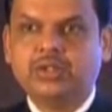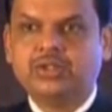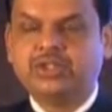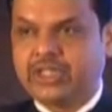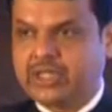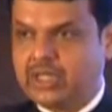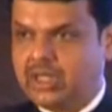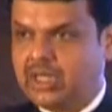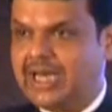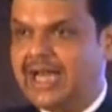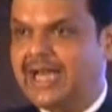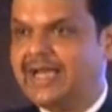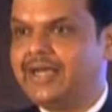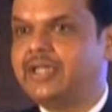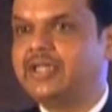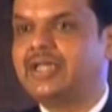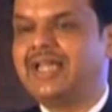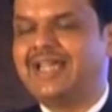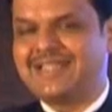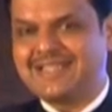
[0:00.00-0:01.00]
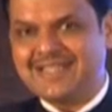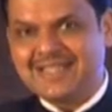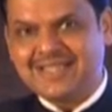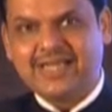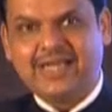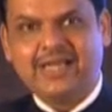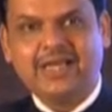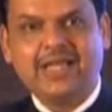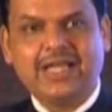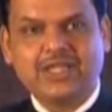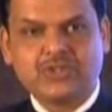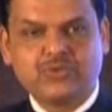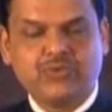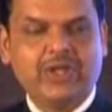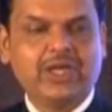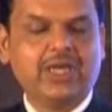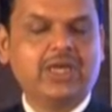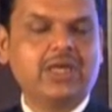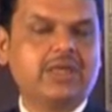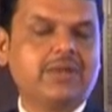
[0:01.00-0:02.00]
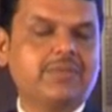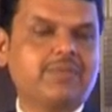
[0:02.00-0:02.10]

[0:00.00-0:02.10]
taken land in SEZ as well.